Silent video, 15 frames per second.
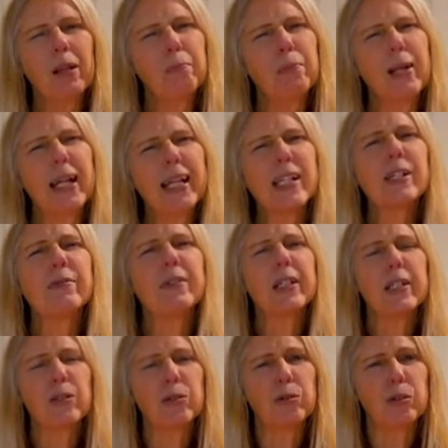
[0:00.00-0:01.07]
Blend of
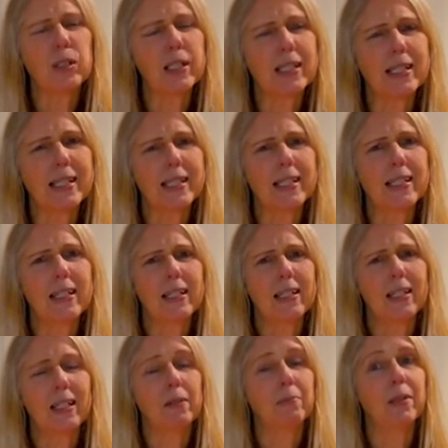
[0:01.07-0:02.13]
EU oils,
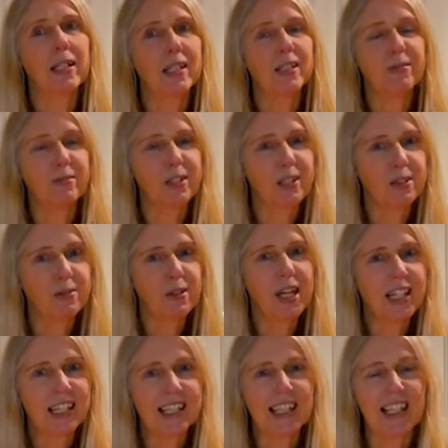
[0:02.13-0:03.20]
like blend of EU
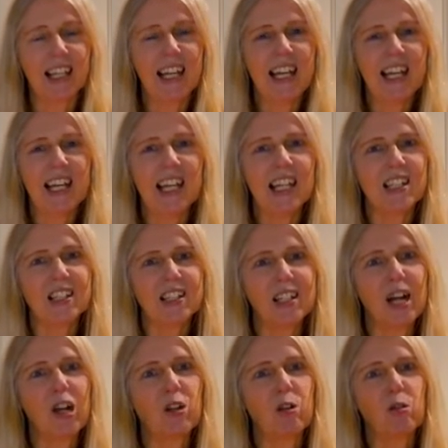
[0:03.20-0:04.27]
anything, is
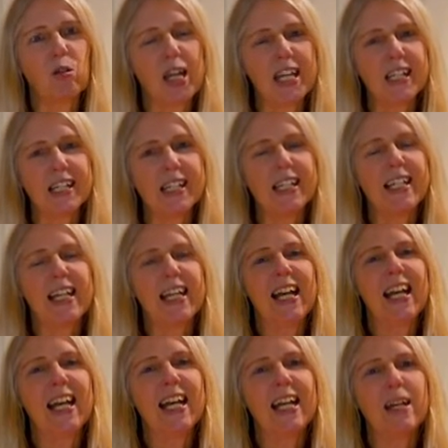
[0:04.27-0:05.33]
not great,
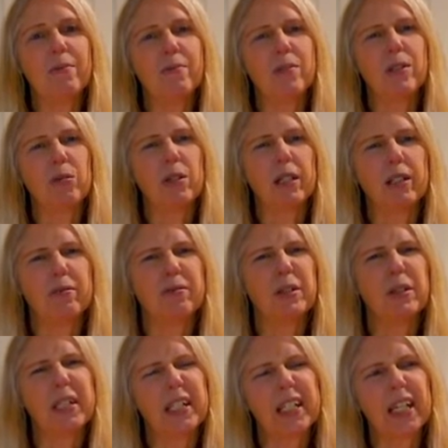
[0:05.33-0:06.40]
so I'd
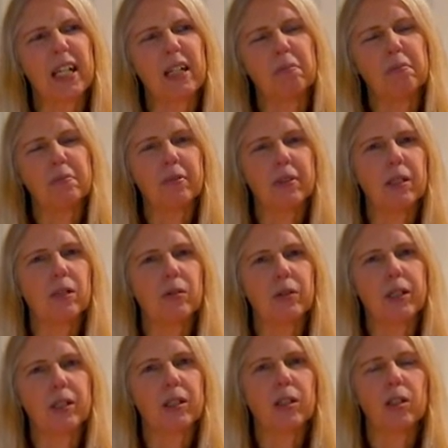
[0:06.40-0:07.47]
avoid them.
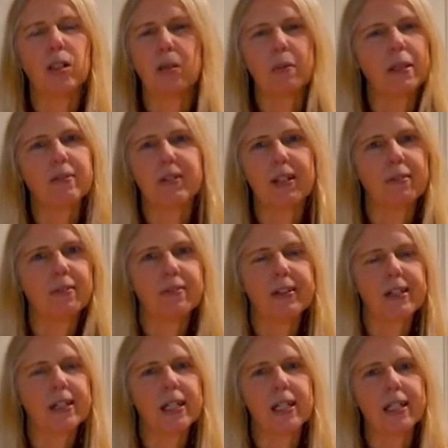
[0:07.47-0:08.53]
They're not going to be of a
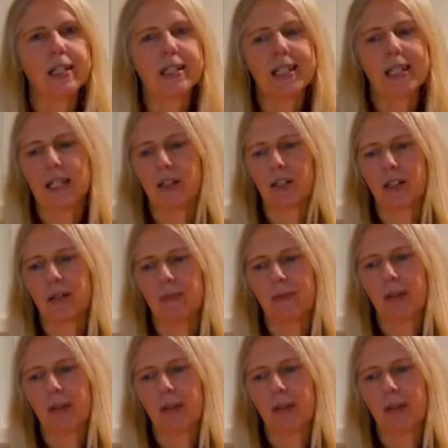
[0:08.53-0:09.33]
very high standard.